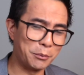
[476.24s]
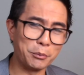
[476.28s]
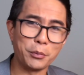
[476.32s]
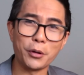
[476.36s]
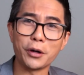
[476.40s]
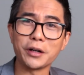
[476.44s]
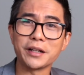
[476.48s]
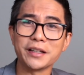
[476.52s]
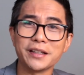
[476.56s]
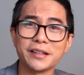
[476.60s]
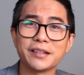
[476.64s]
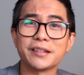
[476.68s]

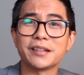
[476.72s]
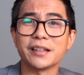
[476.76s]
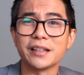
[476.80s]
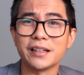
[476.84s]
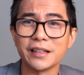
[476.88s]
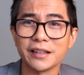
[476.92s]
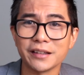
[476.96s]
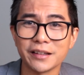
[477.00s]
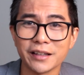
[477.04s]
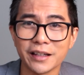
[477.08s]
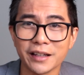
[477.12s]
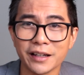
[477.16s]
body
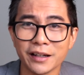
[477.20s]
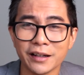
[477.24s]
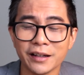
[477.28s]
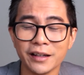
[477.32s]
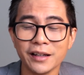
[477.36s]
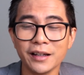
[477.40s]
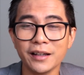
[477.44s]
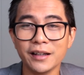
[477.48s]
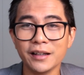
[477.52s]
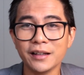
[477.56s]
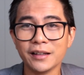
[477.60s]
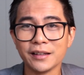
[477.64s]
sitting there
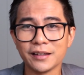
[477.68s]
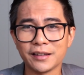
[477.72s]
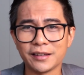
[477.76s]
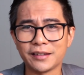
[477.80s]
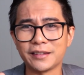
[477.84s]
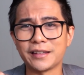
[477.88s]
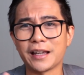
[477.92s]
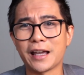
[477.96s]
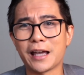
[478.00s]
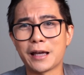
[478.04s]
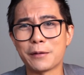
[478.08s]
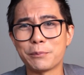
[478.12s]

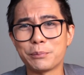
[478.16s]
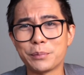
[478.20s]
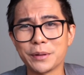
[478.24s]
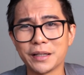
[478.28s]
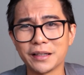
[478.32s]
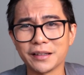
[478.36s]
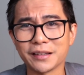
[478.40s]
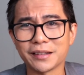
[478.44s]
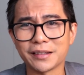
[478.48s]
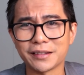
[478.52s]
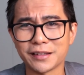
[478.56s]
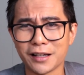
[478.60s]

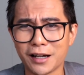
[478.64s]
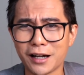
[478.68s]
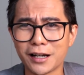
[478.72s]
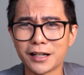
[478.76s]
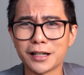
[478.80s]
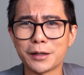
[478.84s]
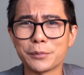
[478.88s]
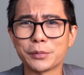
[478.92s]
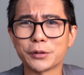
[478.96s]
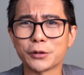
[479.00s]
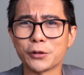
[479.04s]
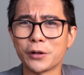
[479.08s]
stamping
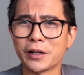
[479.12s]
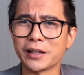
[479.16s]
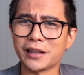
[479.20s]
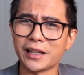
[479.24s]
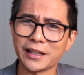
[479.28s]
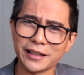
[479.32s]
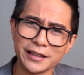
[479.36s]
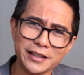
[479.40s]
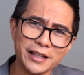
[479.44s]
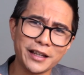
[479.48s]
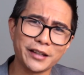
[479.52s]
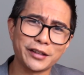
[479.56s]
startups going
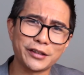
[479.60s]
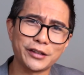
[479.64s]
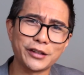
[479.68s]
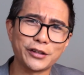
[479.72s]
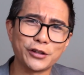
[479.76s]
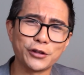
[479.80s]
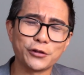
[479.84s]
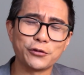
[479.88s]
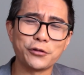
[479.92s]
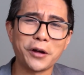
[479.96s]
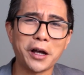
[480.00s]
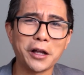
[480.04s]
like, yes, this
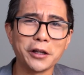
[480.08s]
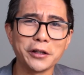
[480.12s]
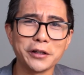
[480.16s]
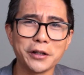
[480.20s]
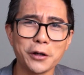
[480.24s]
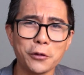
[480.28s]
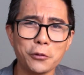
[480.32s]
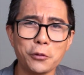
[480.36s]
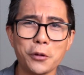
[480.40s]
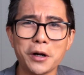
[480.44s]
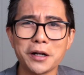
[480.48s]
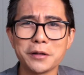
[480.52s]
is valued
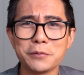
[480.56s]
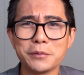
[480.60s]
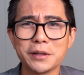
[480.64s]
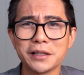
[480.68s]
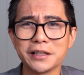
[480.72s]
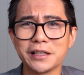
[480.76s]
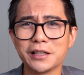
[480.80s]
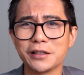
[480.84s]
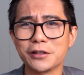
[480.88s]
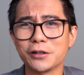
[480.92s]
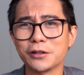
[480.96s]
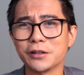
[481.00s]
at one
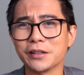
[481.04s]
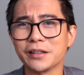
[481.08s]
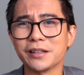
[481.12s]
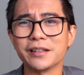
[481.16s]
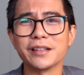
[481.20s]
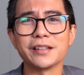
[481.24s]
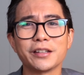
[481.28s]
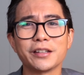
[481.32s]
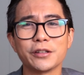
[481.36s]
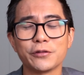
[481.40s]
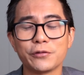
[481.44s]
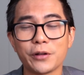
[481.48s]
million dollars,
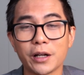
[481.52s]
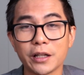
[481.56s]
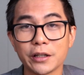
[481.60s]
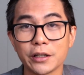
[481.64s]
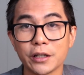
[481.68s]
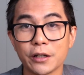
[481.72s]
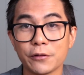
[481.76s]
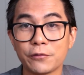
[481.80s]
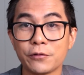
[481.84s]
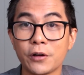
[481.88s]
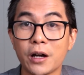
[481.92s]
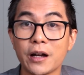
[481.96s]
is
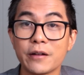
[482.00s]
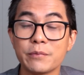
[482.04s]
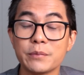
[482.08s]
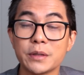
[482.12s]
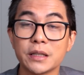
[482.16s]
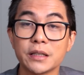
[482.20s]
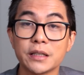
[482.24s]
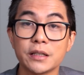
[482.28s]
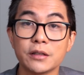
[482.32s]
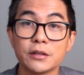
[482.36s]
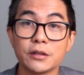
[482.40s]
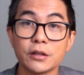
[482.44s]
valued at five
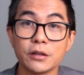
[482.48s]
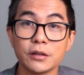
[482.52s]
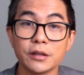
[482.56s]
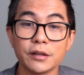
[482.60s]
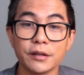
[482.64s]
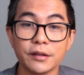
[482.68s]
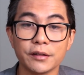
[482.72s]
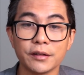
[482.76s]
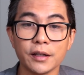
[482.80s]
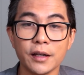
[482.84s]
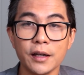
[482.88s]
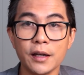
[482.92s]
million
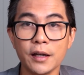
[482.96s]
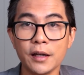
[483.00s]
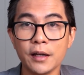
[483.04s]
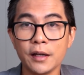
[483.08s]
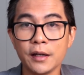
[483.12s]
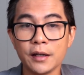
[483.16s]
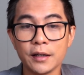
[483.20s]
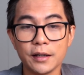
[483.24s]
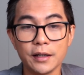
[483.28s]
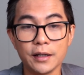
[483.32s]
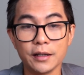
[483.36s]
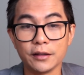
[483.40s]
dollars.
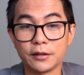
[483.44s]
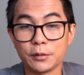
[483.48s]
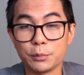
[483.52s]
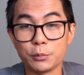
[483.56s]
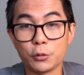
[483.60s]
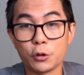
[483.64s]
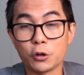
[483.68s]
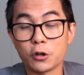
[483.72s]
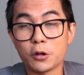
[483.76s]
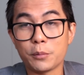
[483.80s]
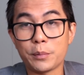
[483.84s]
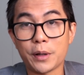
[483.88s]
It's
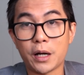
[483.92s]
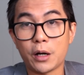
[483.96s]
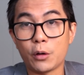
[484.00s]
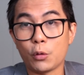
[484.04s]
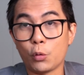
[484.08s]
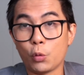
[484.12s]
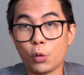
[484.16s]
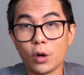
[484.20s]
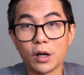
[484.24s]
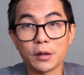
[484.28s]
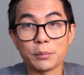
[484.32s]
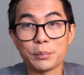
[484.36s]
more about
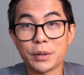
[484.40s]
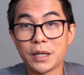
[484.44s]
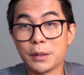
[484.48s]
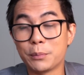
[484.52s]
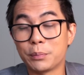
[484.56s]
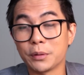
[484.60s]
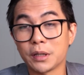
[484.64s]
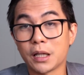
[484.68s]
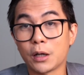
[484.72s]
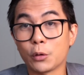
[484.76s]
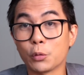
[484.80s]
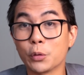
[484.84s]
what
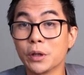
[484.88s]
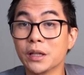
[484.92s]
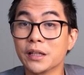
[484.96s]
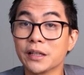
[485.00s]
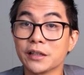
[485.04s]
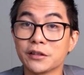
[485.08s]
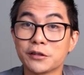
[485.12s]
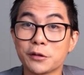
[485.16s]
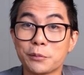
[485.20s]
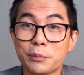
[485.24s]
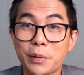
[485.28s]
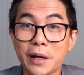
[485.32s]
people are
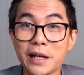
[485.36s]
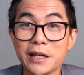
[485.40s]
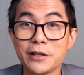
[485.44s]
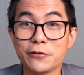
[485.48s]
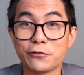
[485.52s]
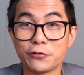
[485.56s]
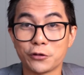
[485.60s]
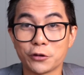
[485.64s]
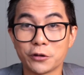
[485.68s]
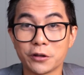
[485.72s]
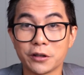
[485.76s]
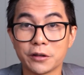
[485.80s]
willing to pay
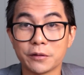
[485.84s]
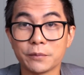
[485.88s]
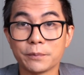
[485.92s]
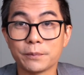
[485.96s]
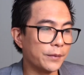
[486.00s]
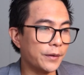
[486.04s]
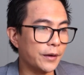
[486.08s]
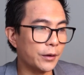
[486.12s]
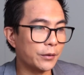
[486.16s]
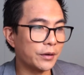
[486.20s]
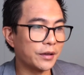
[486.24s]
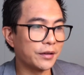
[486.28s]
for it.
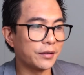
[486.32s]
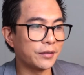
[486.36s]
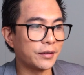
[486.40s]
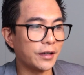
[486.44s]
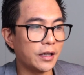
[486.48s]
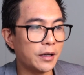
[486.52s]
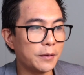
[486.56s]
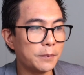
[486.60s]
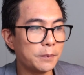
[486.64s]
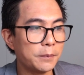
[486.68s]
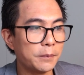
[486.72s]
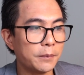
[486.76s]
There are
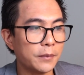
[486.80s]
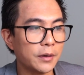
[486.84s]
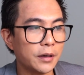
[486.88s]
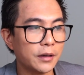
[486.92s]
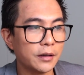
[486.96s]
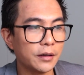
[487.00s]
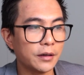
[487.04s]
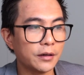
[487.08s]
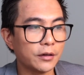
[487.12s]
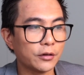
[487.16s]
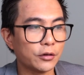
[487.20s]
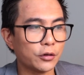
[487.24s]
some
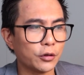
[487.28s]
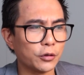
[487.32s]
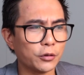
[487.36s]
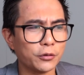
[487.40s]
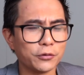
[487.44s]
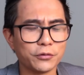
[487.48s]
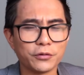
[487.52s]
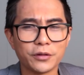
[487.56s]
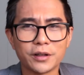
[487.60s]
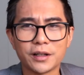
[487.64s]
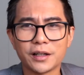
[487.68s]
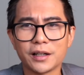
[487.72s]
sort
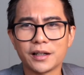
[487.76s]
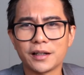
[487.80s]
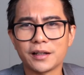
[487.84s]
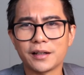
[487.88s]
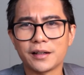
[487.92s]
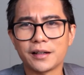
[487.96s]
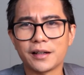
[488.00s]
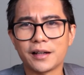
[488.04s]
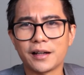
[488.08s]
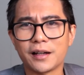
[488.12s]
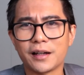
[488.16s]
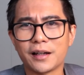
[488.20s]
of
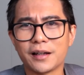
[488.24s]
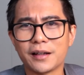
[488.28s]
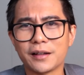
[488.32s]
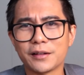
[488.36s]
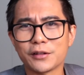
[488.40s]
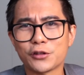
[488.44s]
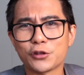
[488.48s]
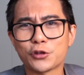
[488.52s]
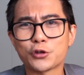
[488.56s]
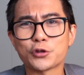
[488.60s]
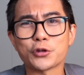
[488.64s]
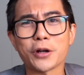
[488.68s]
uh,
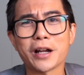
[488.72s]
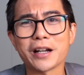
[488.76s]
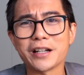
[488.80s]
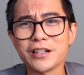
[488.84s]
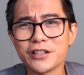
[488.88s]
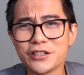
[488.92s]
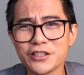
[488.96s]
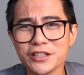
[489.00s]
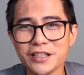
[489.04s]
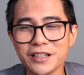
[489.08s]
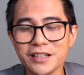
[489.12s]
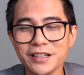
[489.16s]

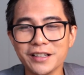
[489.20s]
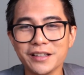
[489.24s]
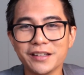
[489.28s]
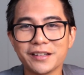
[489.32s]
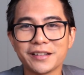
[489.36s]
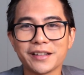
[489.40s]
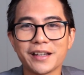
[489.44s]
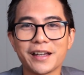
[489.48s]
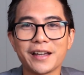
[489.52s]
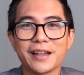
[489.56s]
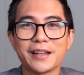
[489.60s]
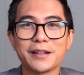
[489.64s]

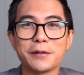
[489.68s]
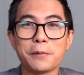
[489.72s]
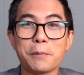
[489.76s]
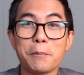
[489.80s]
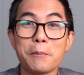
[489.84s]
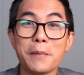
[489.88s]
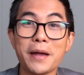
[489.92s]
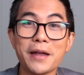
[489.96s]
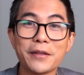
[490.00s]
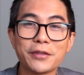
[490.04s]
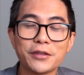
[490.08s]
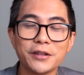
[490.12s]
strategies and
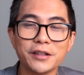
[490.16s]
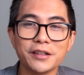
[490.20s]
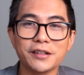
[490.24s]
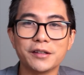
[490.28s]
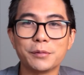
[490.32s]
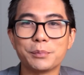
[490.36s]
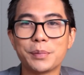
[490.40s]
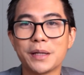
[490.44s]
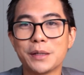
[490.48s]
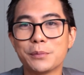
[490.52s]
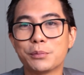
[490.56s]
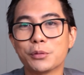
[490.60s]
methods
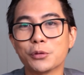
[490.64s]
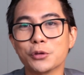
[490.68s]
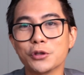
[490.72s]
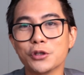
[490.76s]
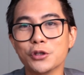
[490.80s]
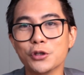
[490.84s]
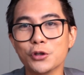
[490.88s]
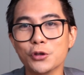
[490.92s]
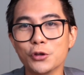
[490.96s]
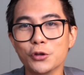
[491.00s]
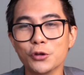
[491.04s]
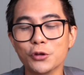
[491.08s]
people
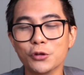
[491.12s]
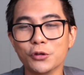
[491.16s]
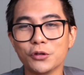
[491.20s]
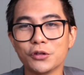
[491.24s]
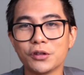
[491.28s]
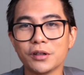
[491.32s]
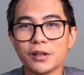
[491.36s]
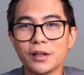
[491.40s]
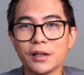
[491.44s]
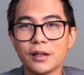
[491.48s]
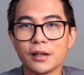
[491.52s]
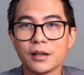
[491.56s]

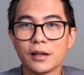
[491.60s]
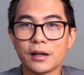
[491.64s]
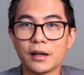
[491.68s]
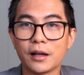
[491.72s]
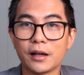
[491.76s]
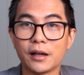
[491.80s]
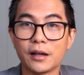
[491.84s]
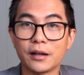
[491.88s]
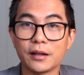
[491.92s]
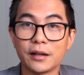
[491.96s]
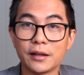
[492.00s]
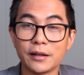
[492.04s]
use,
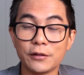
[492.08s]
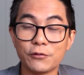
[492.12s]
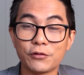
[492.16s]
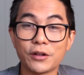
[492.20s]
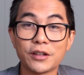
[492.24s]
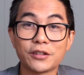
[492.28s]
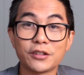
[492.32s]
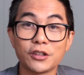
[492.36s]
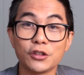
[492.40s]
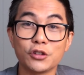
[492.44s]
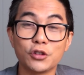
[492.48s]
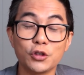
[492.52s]
uh,
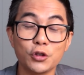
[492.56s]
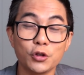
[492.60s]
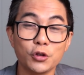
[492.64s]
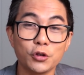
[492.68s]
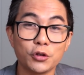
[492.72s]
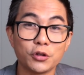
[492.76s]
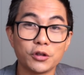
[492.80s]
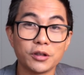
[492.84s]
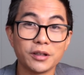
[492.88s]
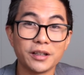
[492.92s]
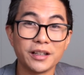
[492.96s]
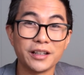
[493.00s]
investors
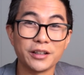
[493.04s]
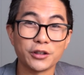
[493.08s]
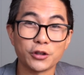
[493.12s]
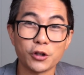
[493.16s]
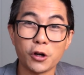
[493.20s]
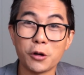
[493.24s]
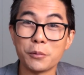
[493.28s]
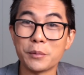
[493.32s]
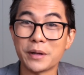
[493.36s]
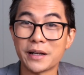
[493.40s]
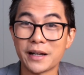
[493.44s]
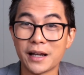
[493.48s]
use in
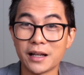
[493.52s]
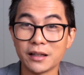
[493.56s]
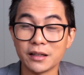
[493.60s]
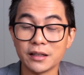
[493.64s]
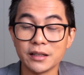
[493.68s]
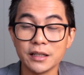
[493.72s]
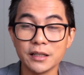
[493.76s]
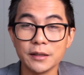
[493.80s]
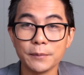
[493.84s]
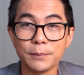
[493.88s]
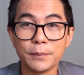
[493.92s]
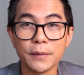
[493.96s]

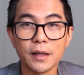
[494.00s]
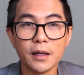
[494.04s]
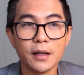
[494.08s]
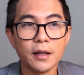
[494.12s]
commonality.